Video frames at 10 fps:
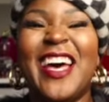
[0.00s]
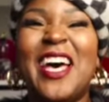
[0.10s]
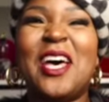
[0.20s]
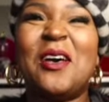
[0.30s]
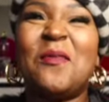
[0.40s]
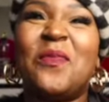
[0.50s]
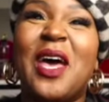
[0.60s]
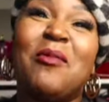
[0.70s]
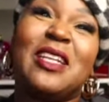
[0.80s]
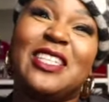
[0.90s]

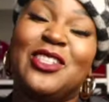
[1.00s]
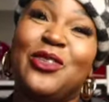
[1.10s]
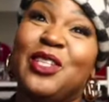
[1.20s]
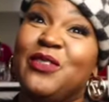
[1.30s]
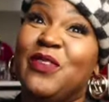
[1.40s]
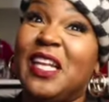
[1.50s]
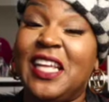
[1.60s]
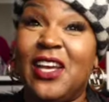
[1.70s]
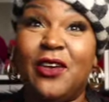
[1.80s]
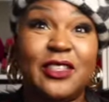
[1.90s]
I wanted to do this
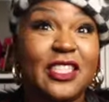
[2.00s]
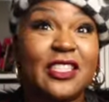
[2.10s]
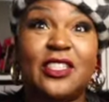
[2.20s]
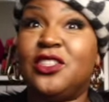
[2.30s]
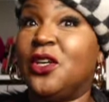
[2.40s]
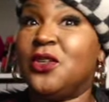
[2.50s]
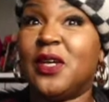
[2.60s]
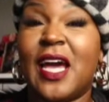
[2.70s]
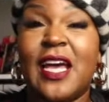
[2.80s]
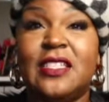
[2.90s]
video just to show you
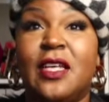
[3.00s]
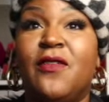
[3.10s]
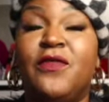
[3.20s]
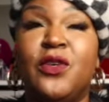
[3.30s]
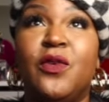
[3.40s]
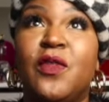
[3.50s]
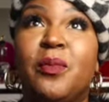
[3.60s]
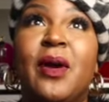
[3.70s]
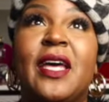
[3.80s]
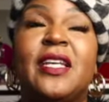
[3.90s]
guys a few of the
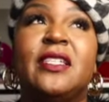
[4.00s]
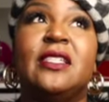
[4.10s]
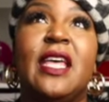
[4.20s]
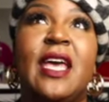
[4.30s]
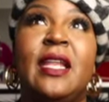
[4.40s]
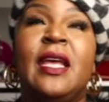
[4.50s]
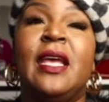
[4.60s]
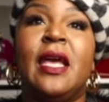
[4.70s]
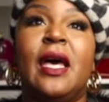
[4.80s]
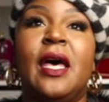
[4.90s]
products that
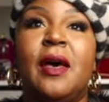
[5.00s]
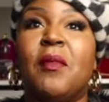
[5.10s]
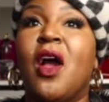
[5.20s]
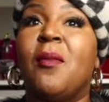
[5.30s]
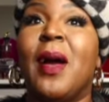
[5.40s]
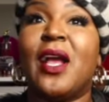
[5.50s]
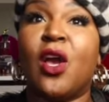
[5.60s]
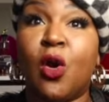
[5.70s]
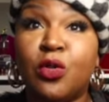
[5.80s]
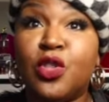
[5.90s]
are my
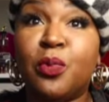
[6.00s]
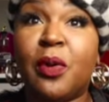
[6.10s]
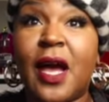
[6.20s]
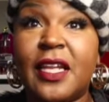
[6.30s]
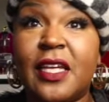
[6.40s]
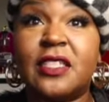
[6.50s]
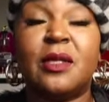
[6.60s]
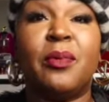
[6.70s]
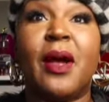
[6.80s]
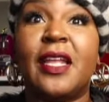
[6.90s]
go-to products,
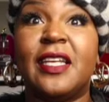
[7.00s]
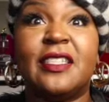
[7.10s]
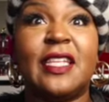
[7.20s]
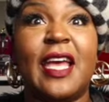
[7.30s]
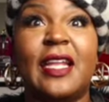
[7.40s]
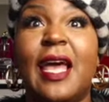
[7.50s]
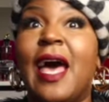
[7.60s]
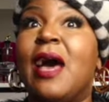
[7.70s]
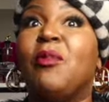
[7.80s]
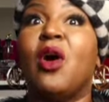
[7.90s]
the products that
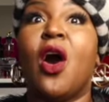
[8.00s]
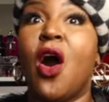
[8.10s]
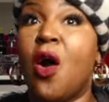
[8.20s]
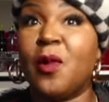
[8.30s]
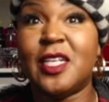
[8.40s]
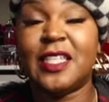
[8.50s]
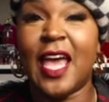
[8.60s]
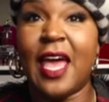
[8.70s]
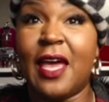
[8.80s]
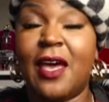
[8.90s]
I will always
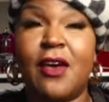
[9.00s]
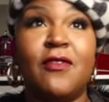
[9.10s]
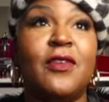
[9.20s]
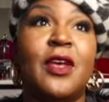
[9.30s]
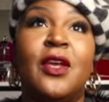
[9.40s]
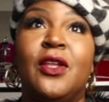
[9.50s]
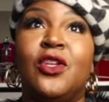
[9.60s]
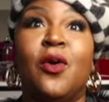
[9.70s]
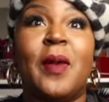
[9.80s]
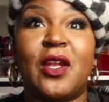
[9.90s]
have
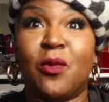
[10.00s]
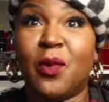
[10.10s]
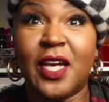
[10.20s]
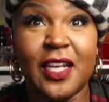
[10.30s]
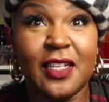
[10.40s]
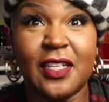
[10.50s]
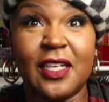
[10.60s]
no matter what.